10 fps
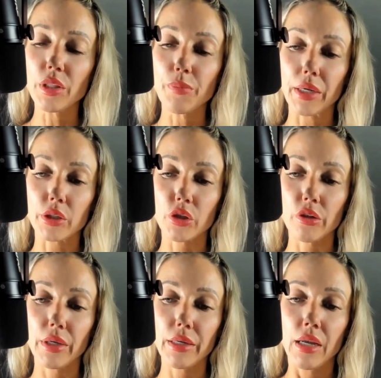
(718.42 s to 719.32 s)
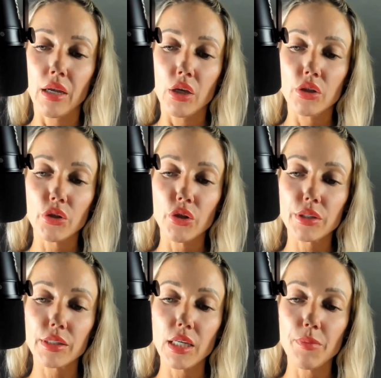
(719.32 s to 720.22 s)
picture of it. So you're
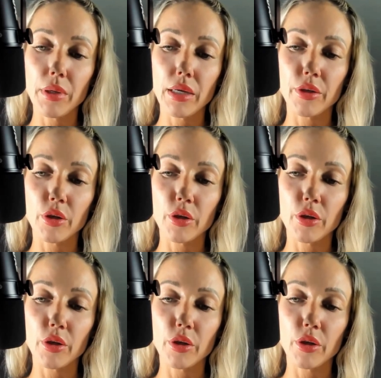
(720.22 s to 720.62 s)
sleeping on